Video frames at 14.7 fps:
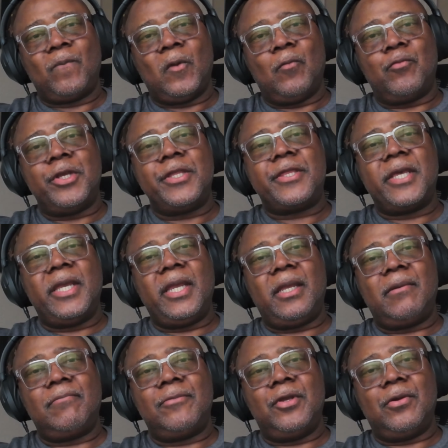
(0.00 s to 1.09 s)
Rethink
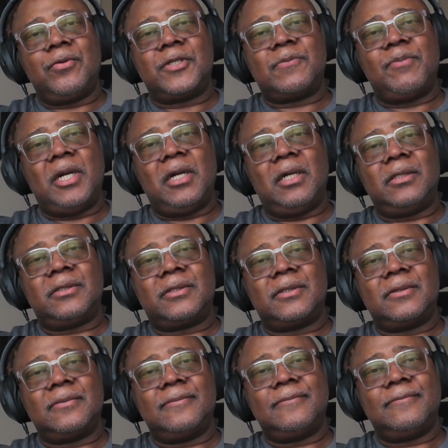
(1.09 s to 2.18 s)
your
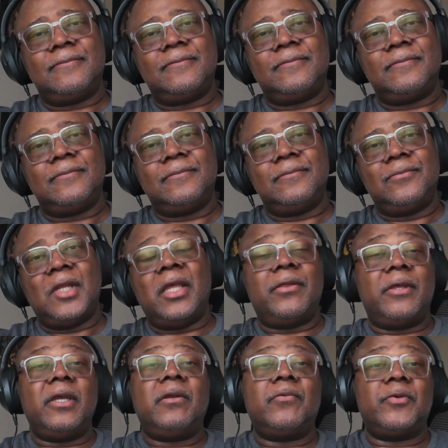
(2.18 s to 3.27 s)
response and
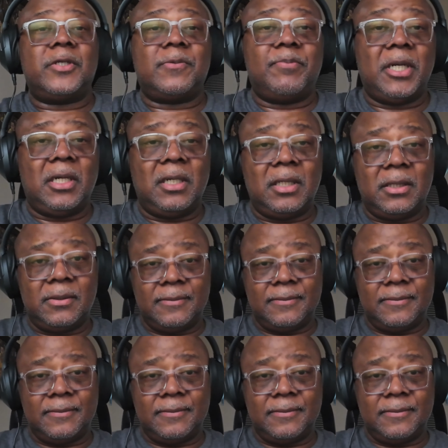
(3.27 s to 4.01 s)
then respond.